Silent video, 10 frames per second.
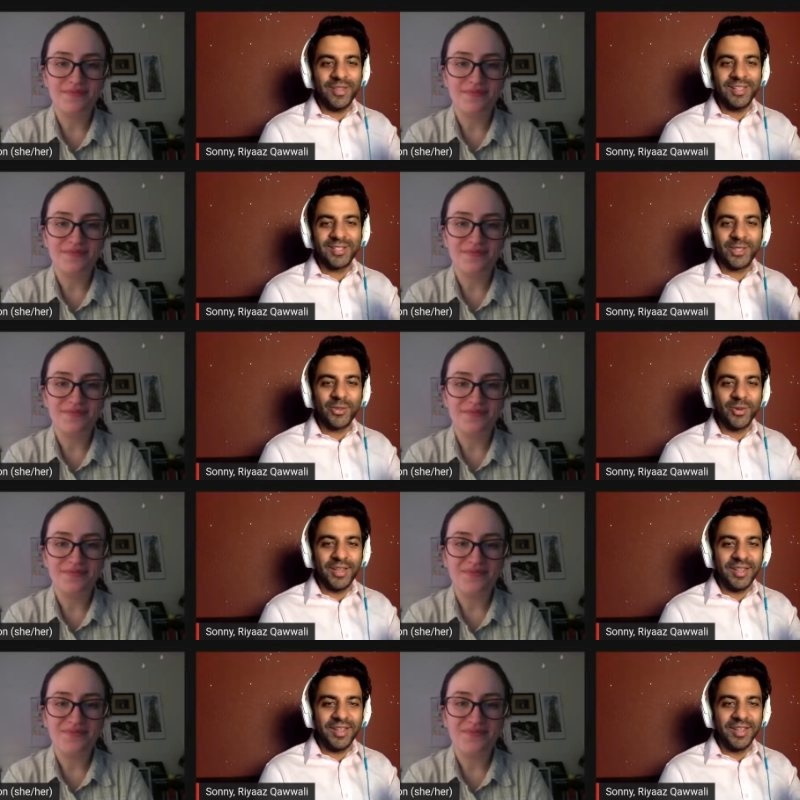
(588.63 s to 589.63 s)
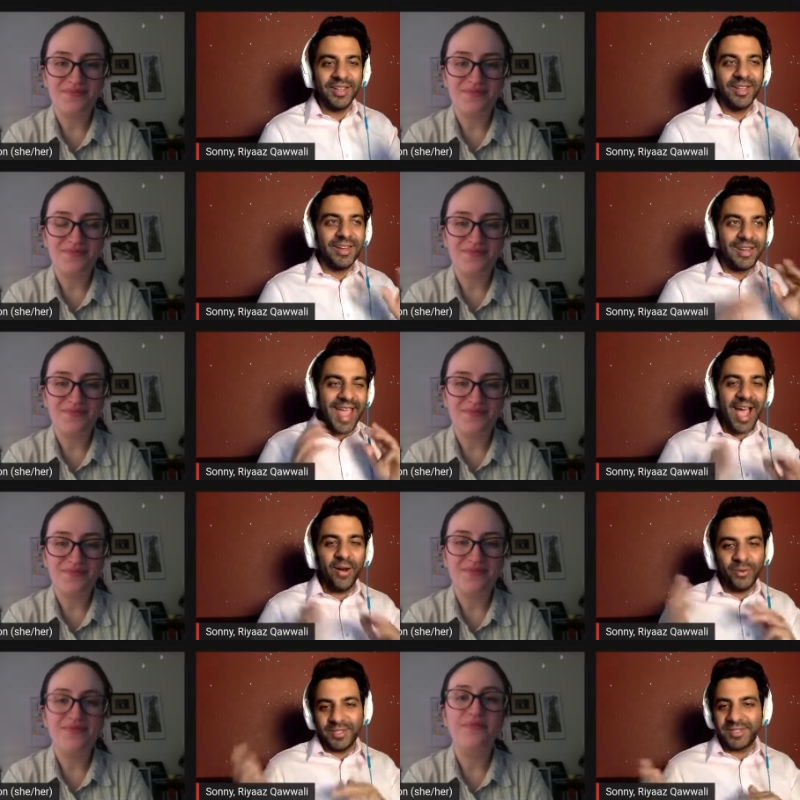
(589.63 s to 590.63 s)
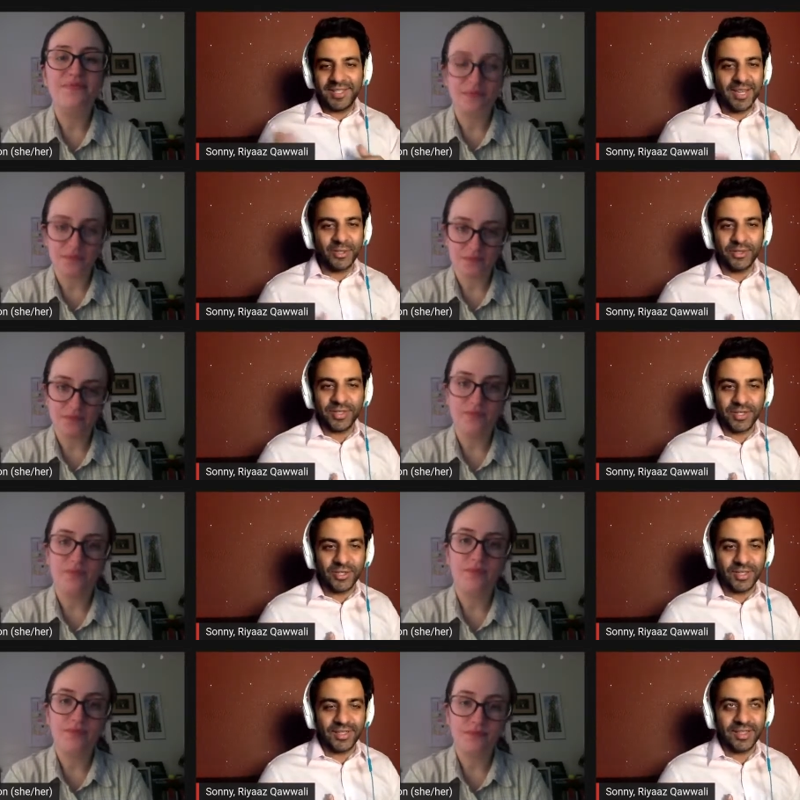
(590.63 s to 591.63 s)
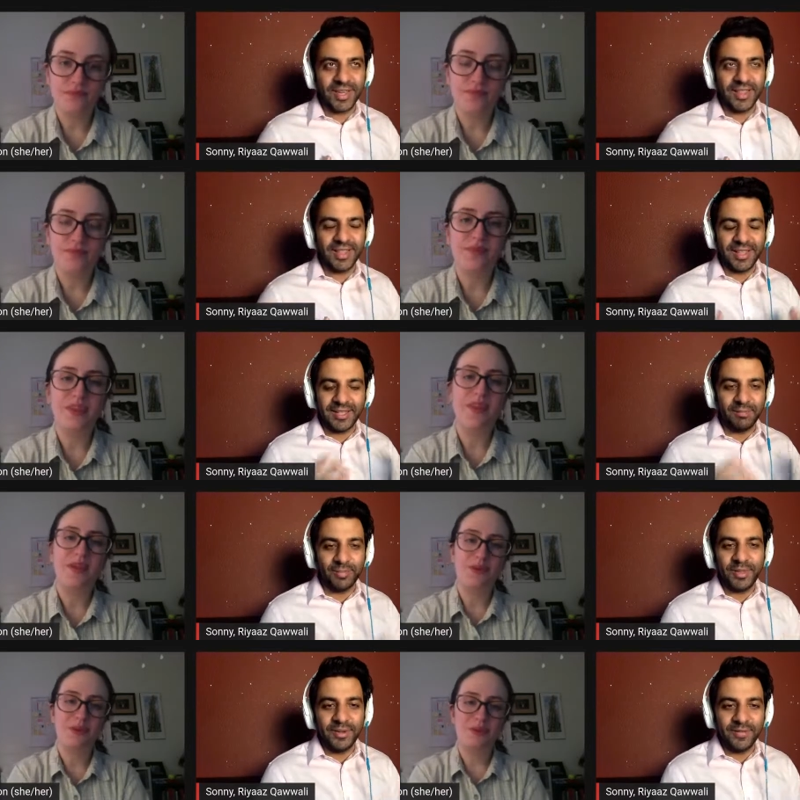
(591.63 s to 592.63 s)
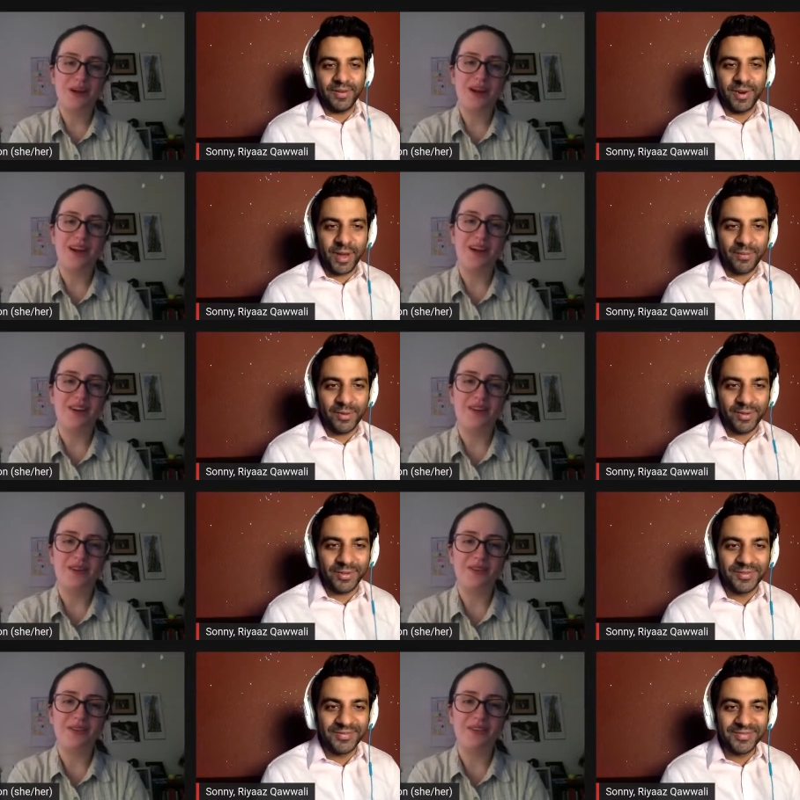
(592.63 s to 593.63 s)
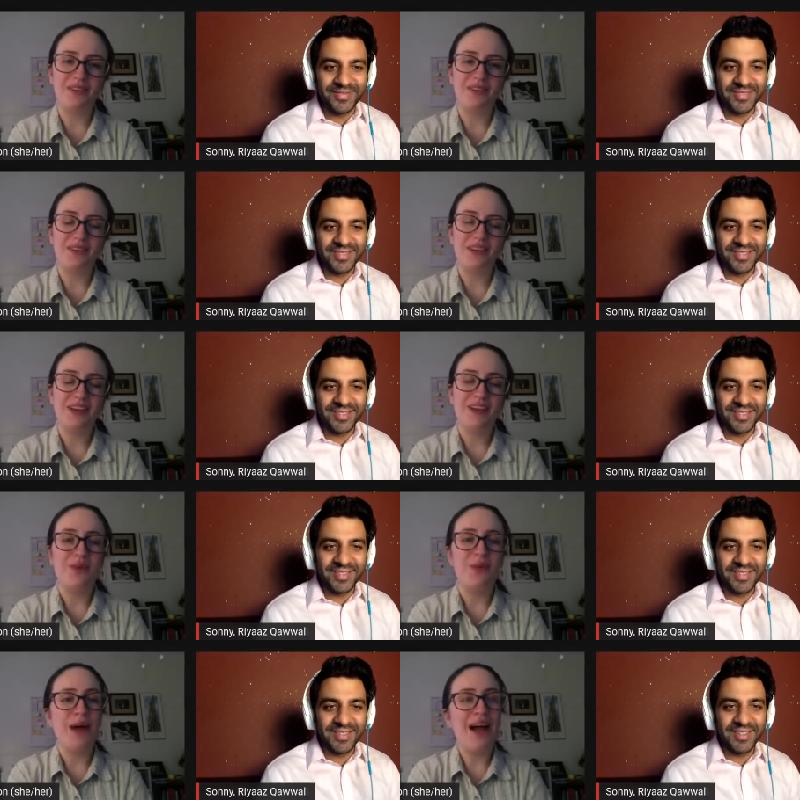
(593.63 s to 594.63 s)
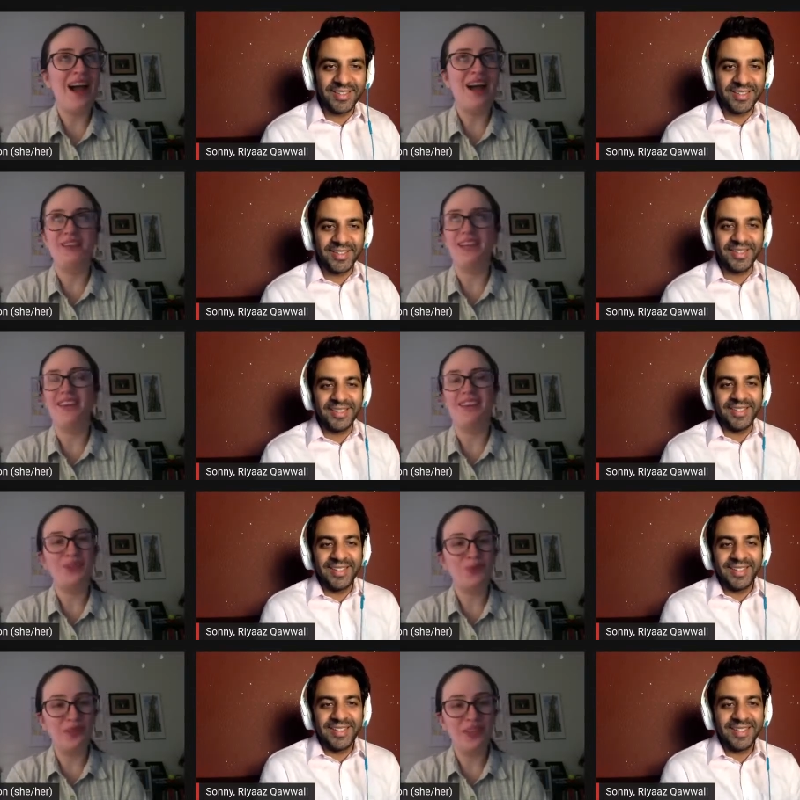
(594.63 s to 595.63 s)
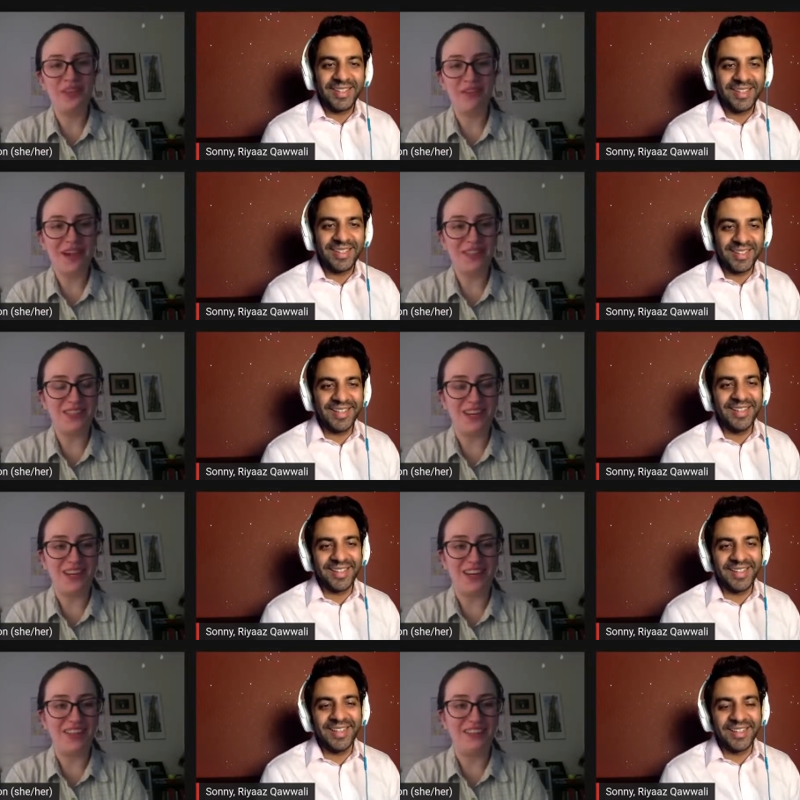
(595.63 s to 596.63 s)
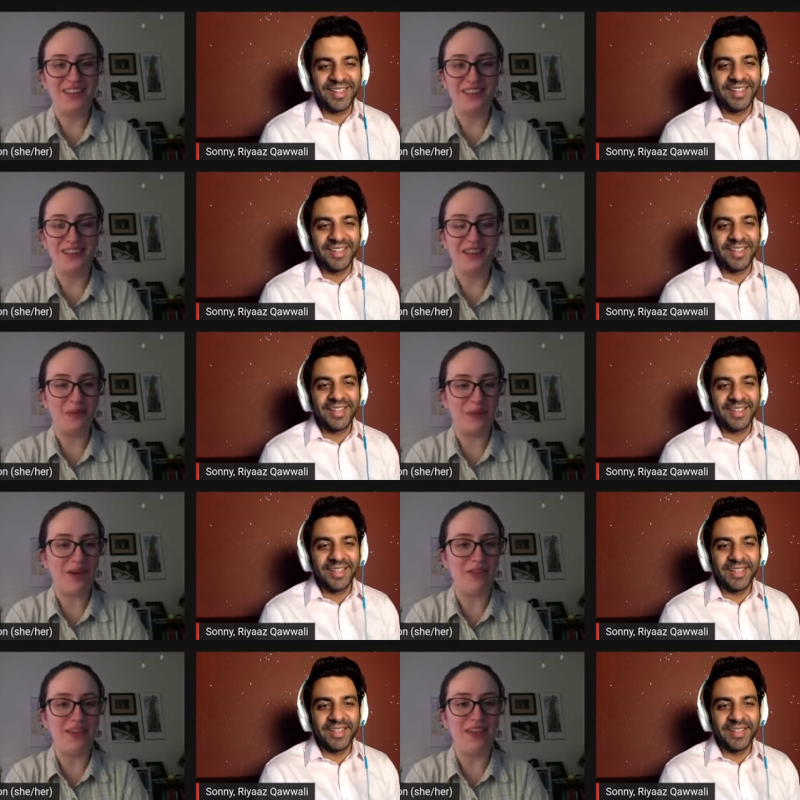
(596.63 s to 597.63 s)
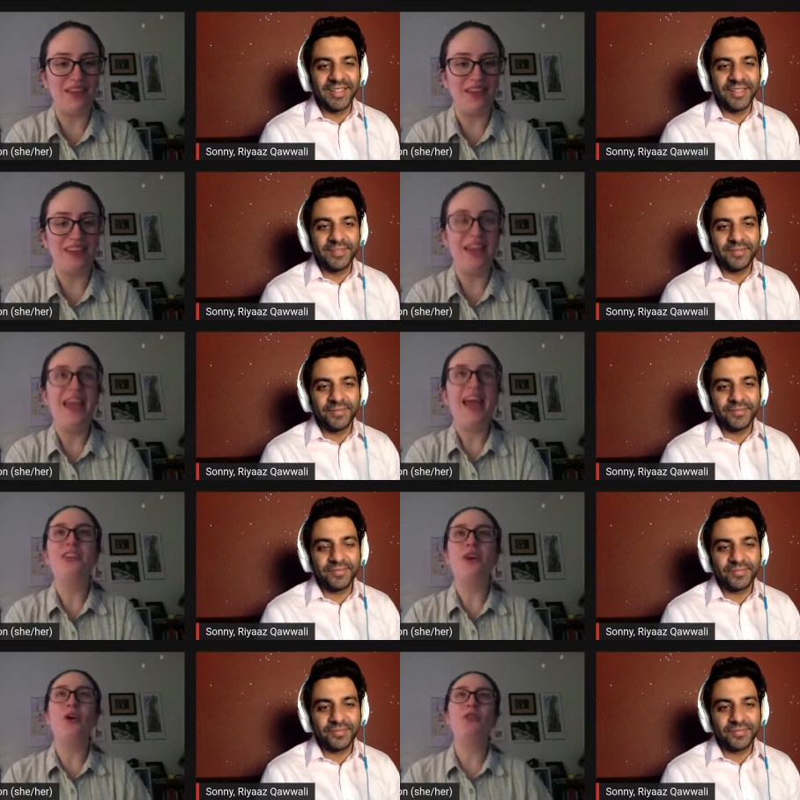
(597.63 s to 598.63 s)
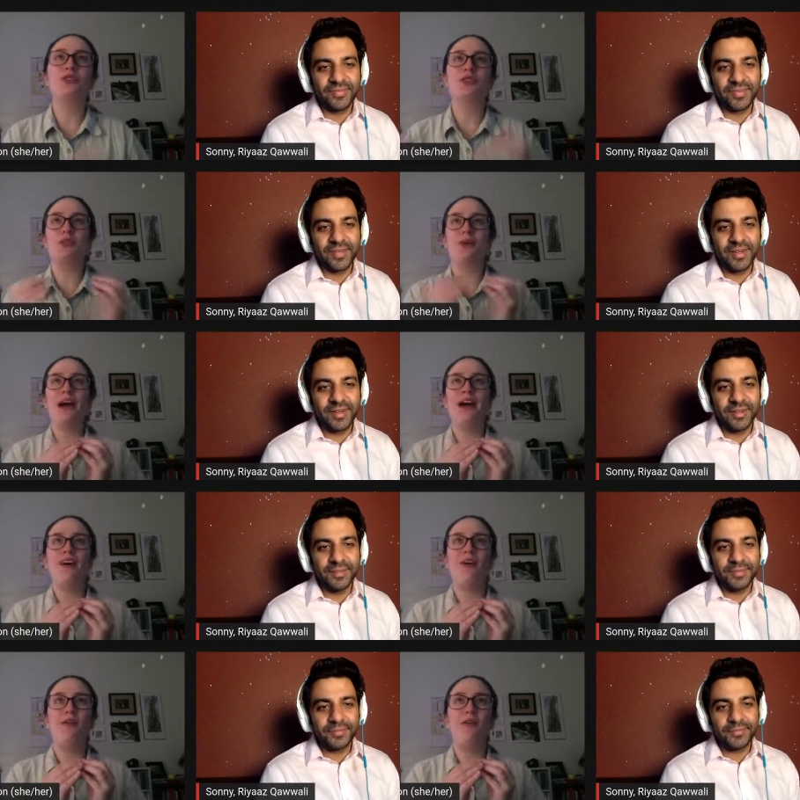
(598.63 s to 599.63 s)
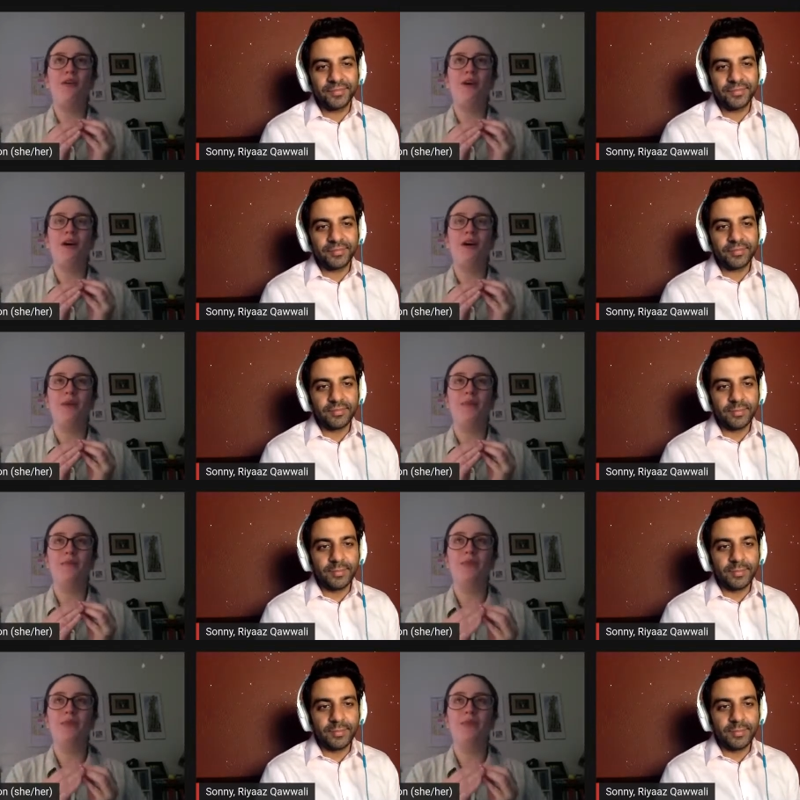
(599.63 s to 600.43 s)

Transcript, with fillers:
Speaker 1: of these three now distinct traditions, and I think that's pretty phenomenal.
Speaker 2: Wow. Yeah, that's really fascinating to think about that like and also how um